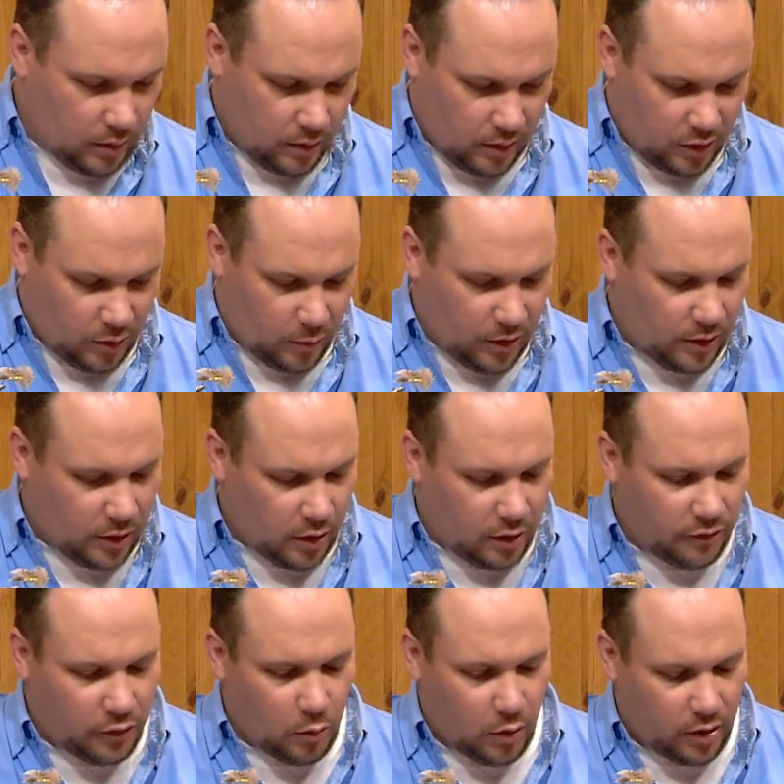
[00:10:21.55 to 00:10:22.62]
And depending on
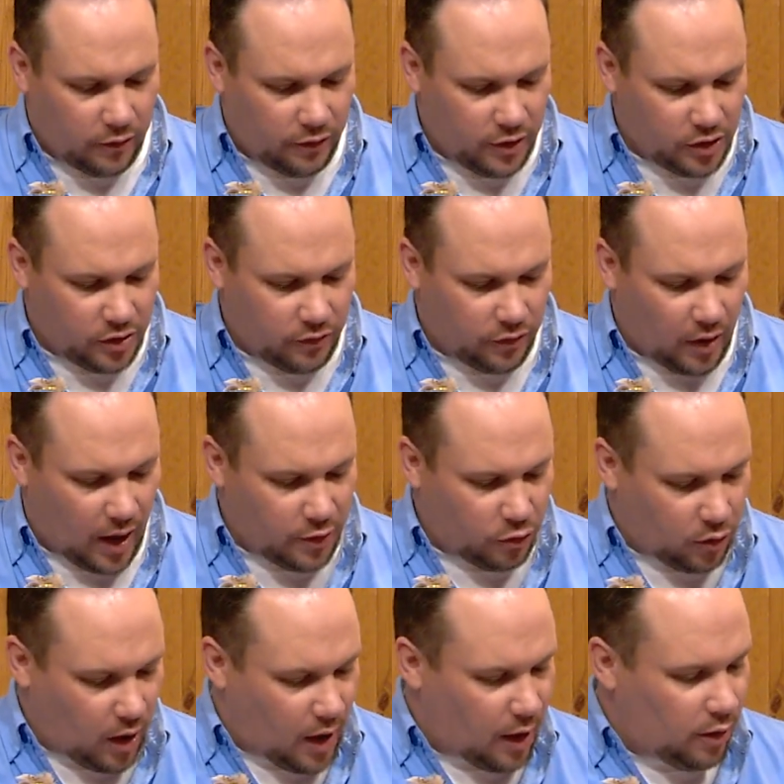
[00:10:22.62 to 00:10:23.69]
if you want to fish the fly
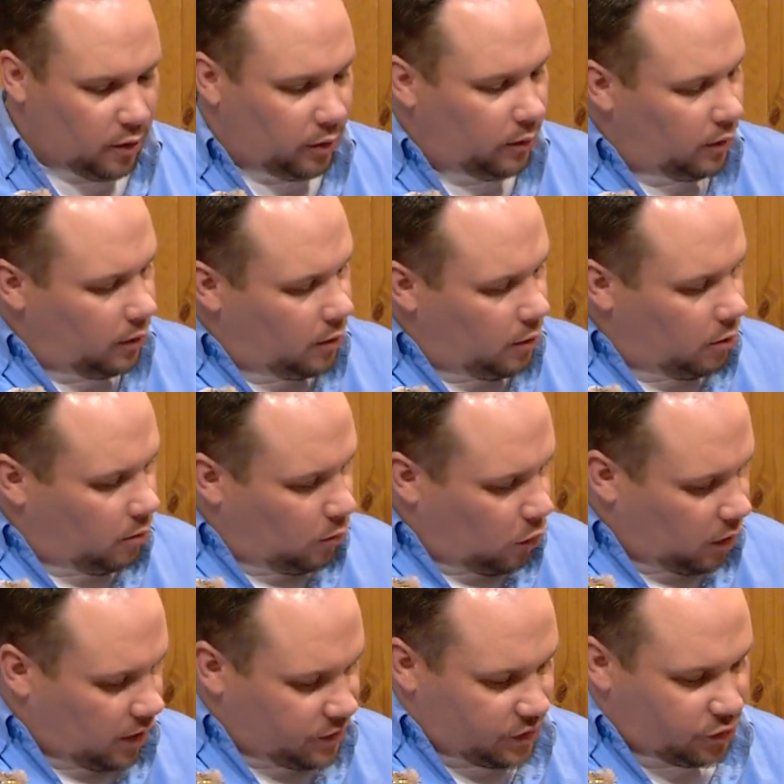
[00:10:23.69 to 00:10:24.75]
dry or
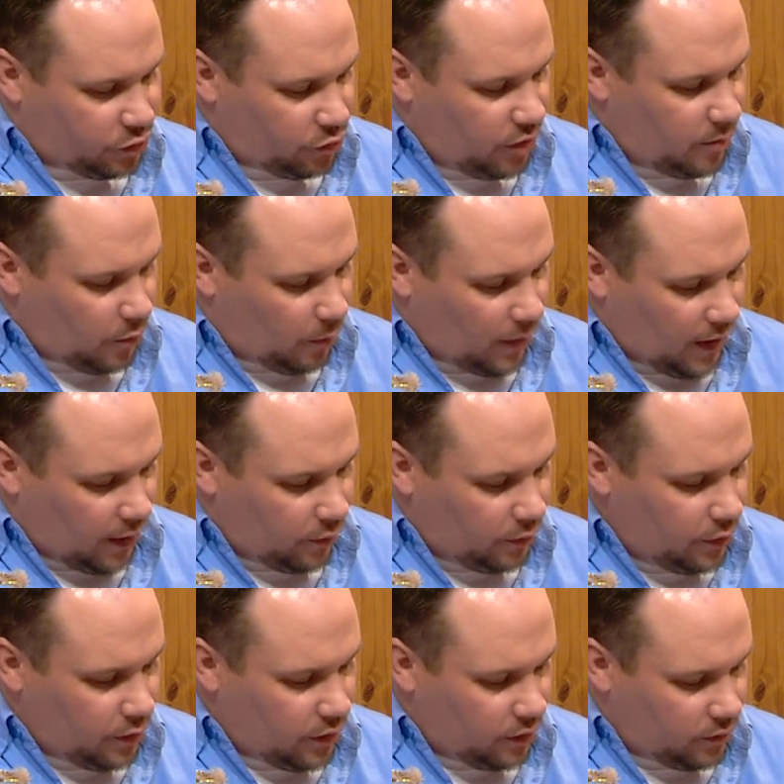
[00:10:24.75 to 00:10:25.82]
more as a streamer pattern,
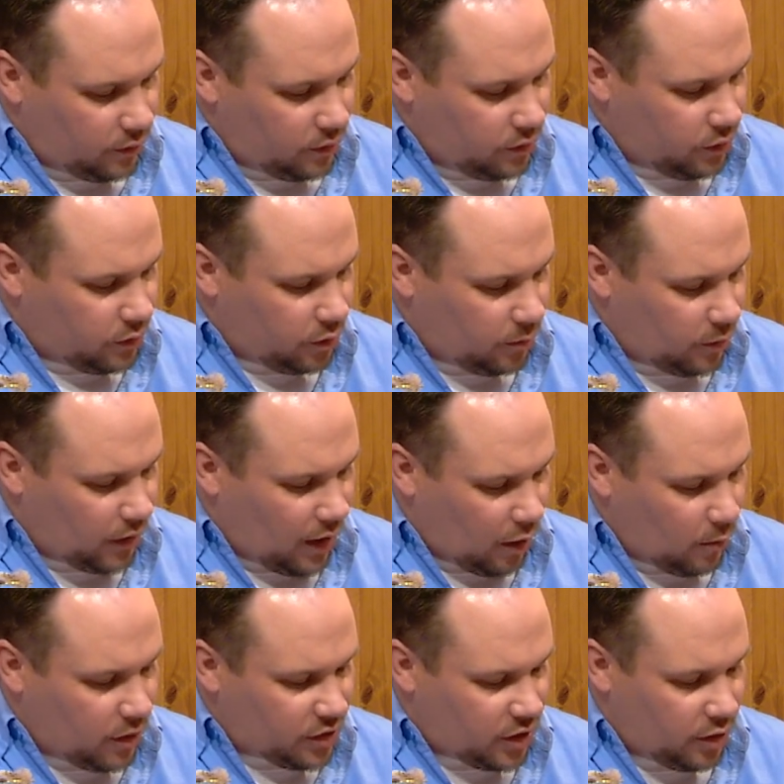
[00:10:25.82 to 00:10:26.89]
you can determine how
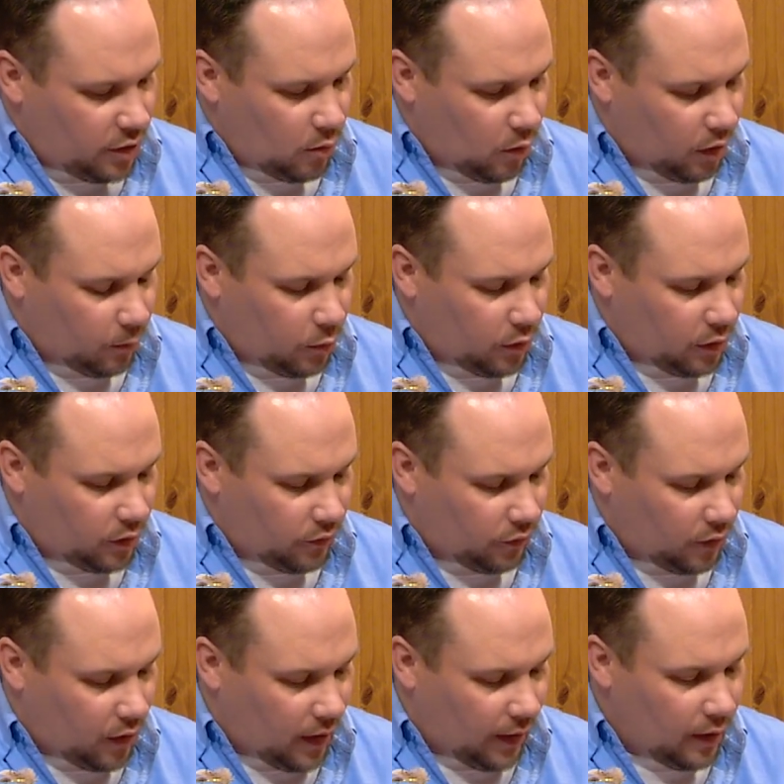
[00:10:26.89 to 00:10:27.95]
much hair you want to put on the
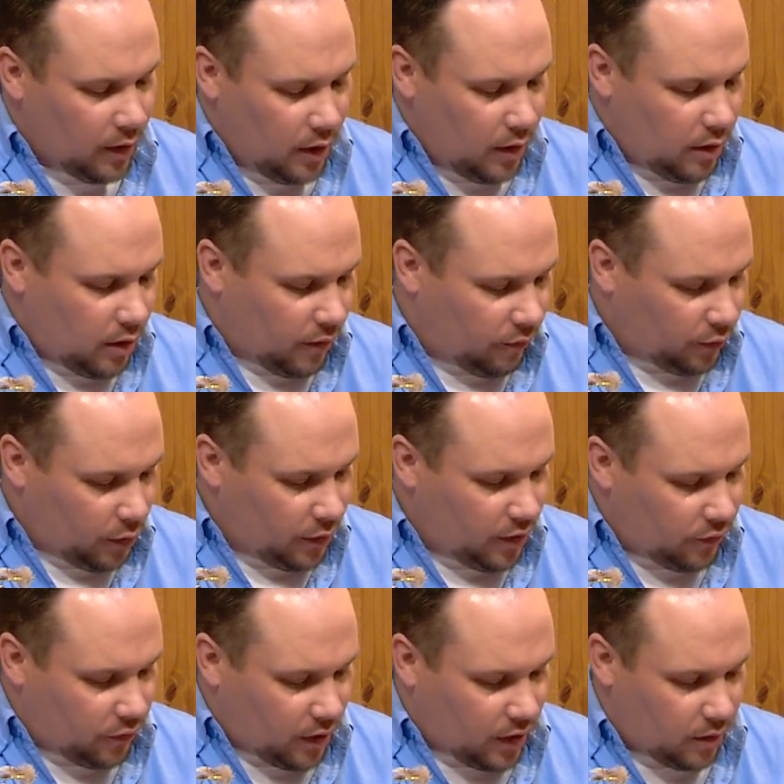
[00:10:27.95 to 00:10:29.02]
fly. A floating
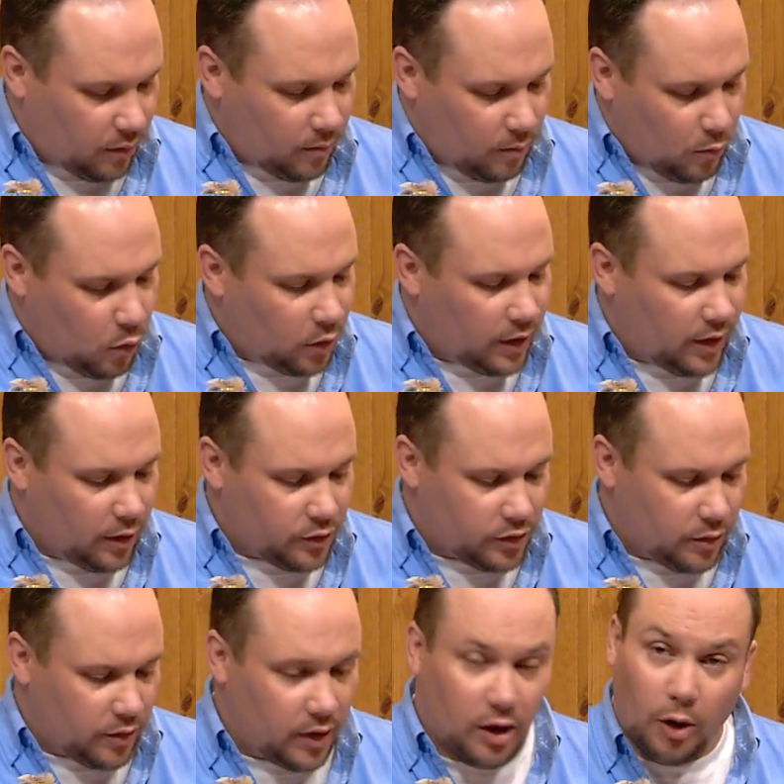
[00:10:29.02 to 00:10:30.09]
fly, more hair is
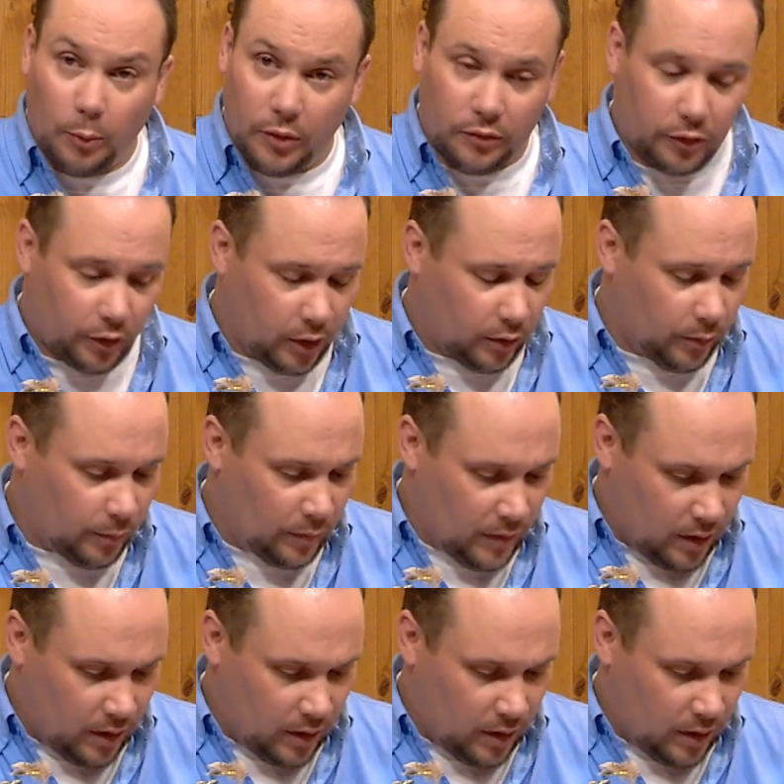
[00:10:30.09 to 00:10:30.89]
going to help it float.